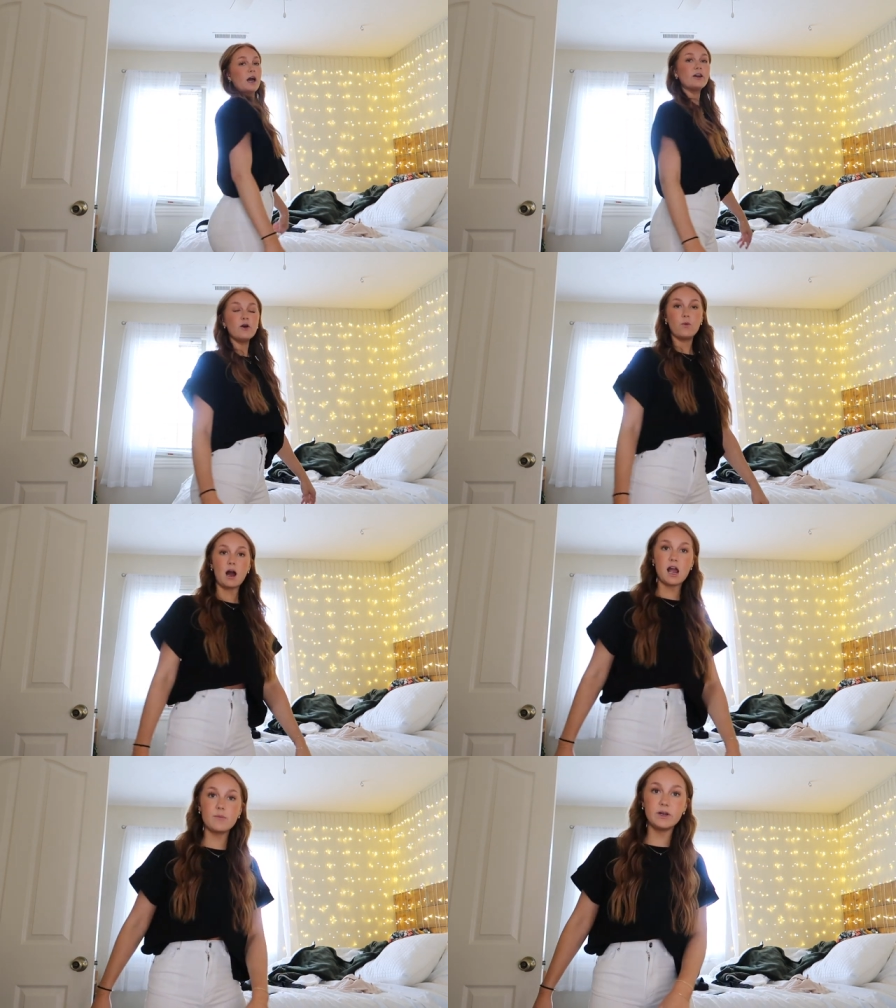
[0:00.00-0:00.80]
I don't know
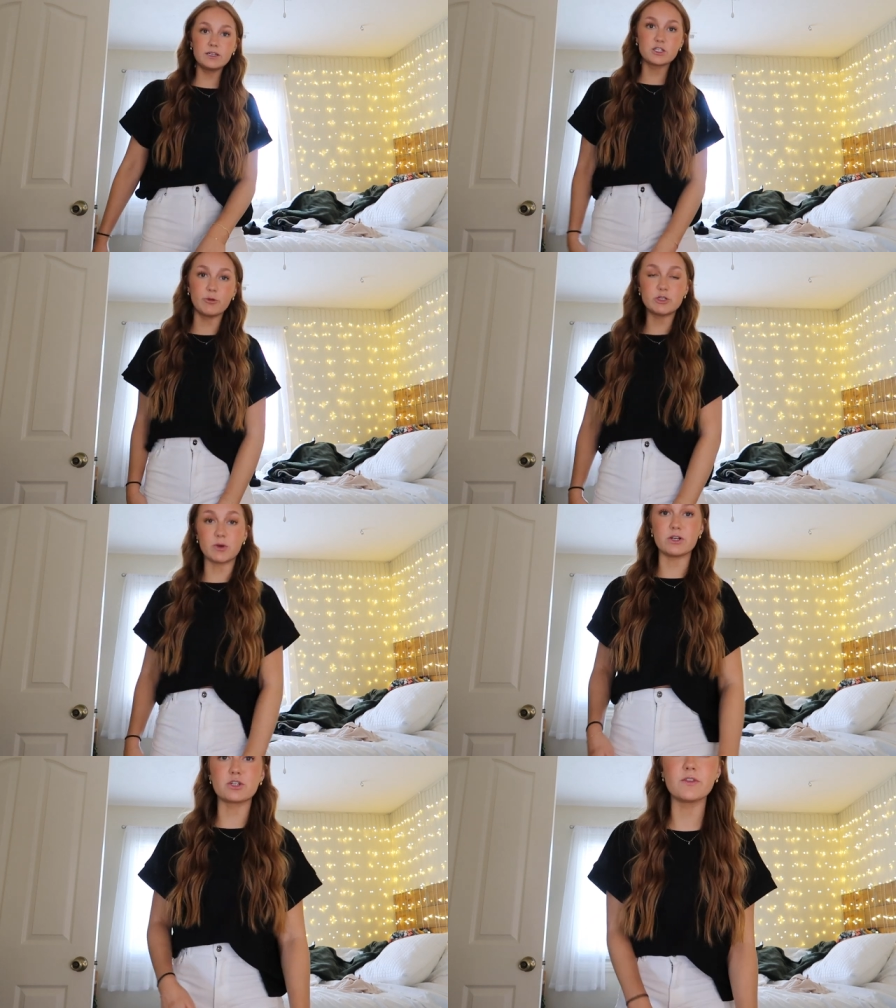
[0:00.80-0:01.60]
why I'm putting so much
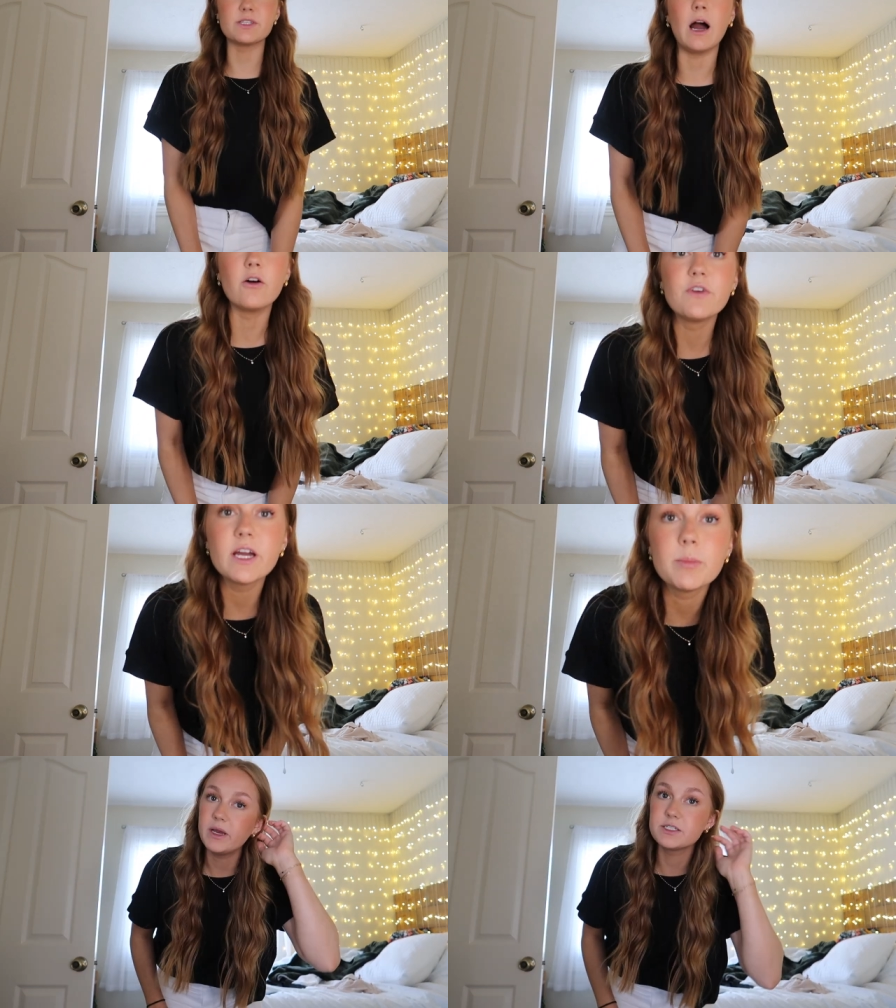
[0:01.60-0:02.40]
pressure on this
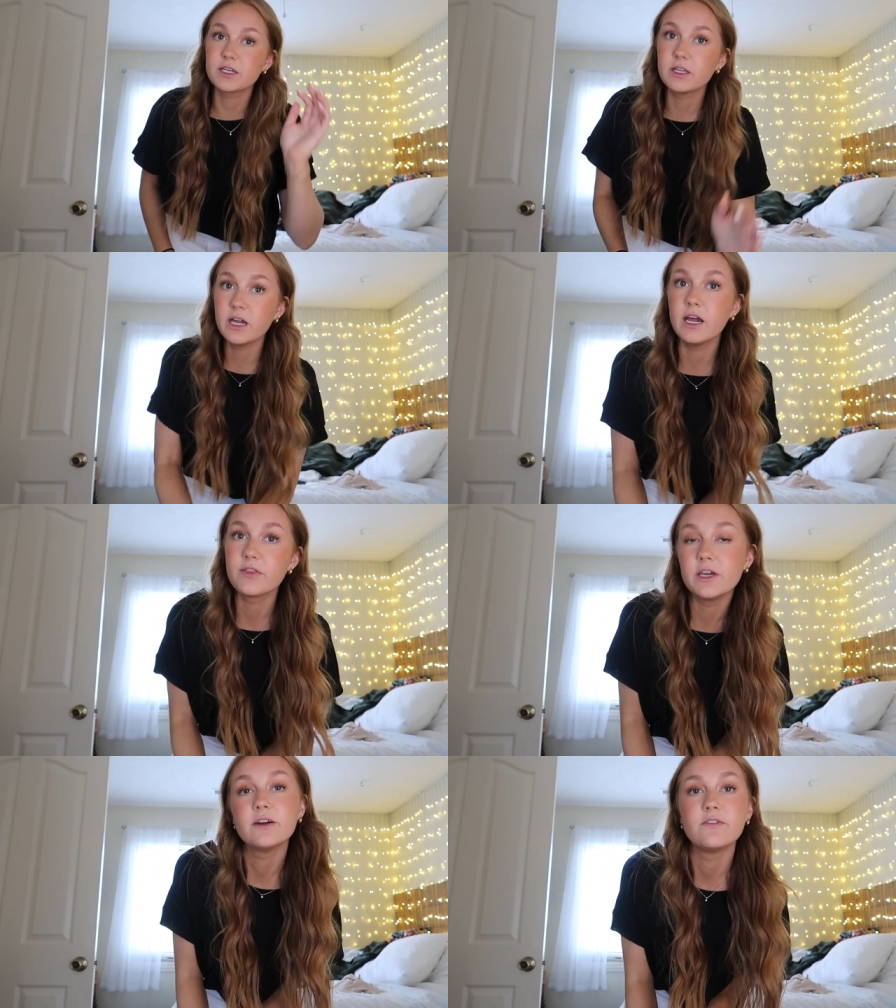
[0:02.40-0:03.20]
outfit. Basically,
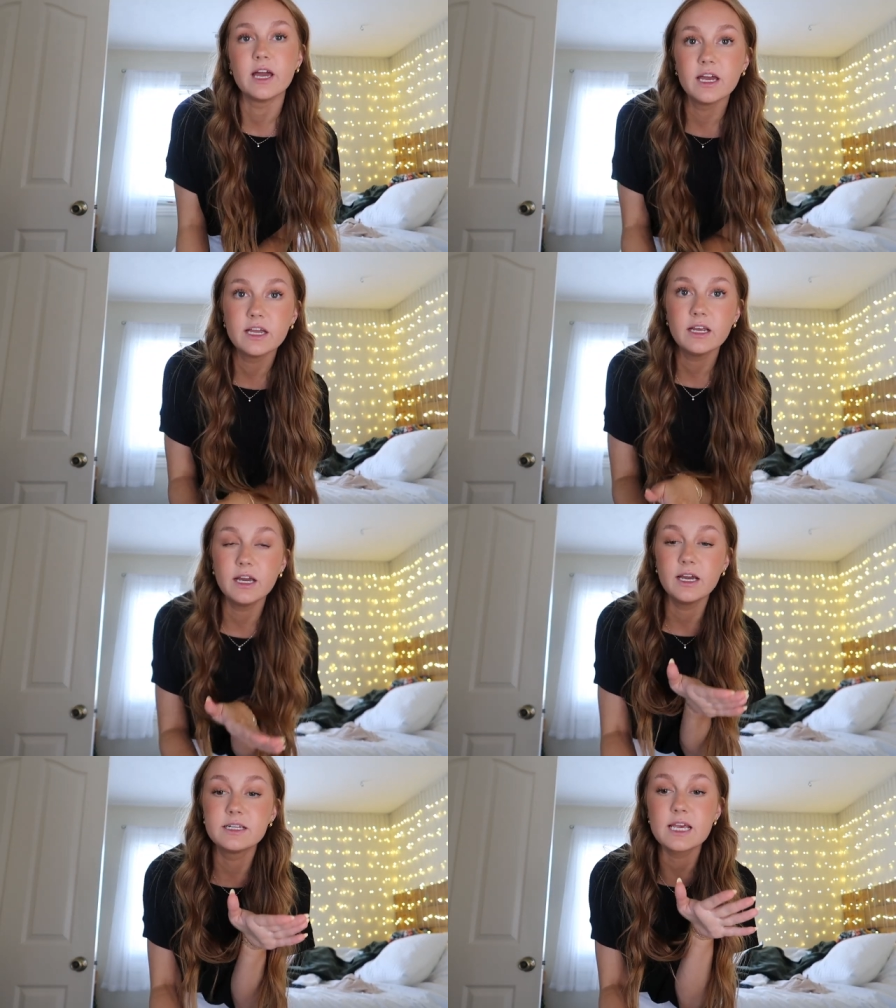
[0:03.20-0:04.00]
the event,
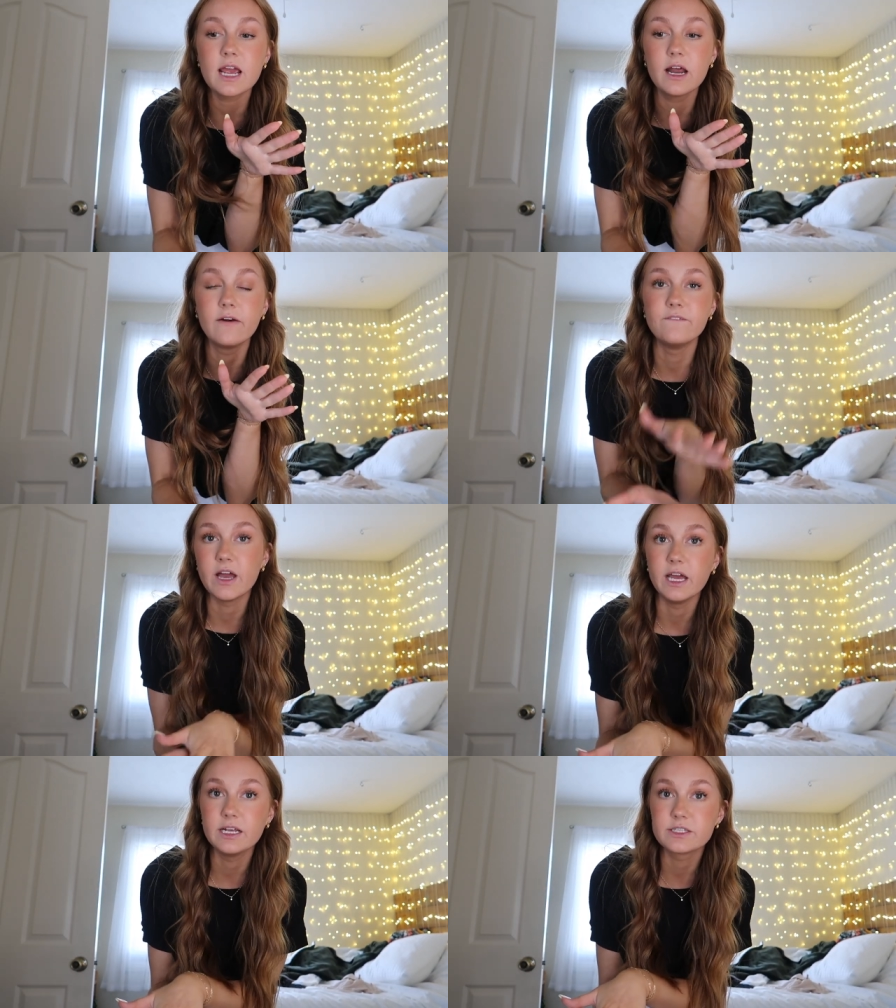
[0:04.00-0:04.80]
it's like an
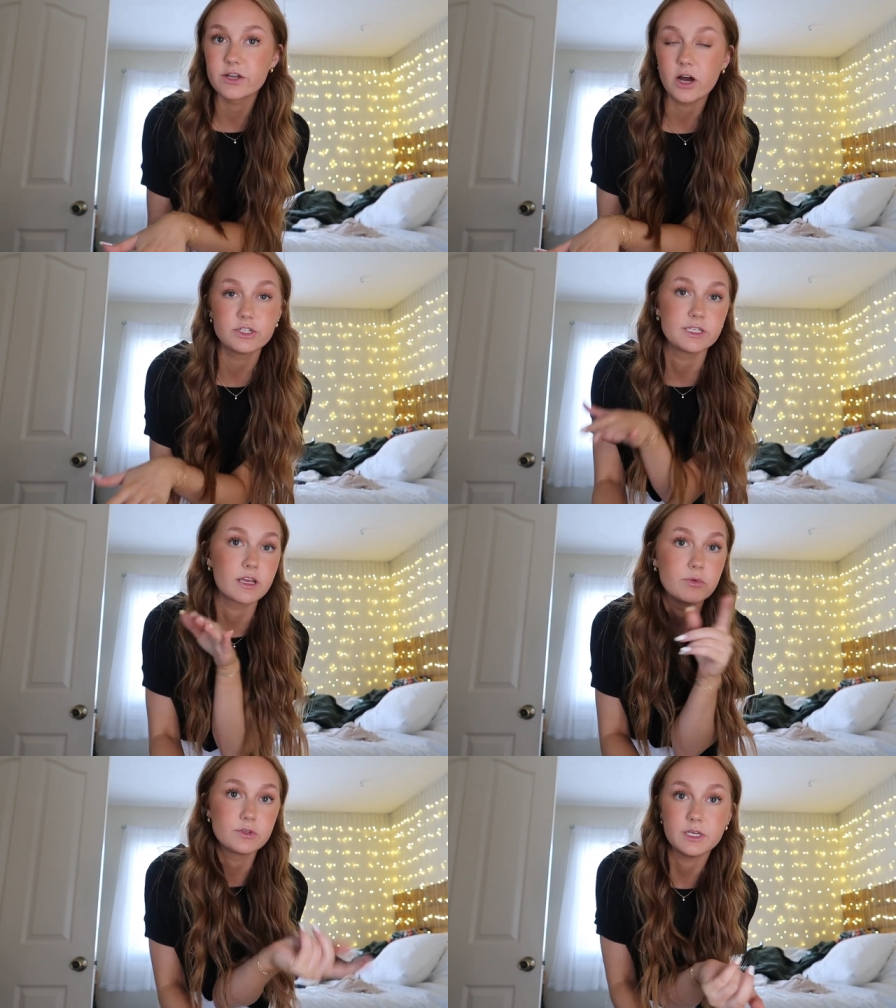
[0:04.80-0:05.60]
event. It's not just
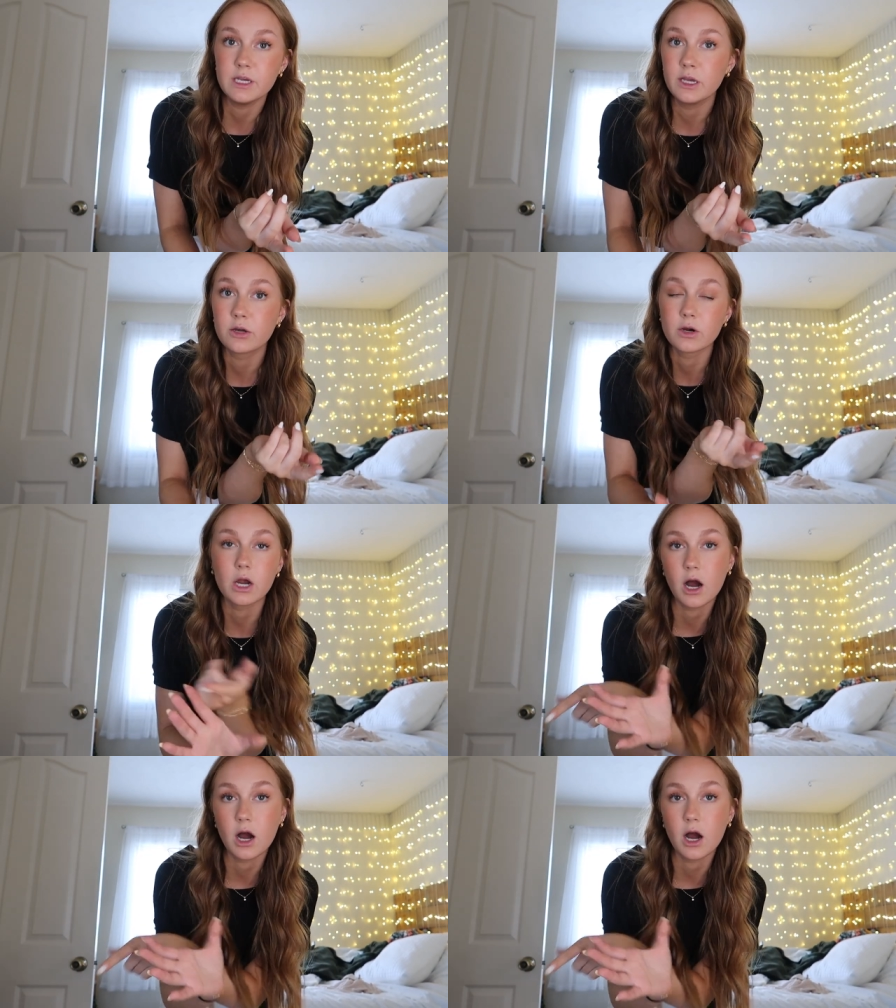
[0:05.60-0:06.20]
like a boutique or a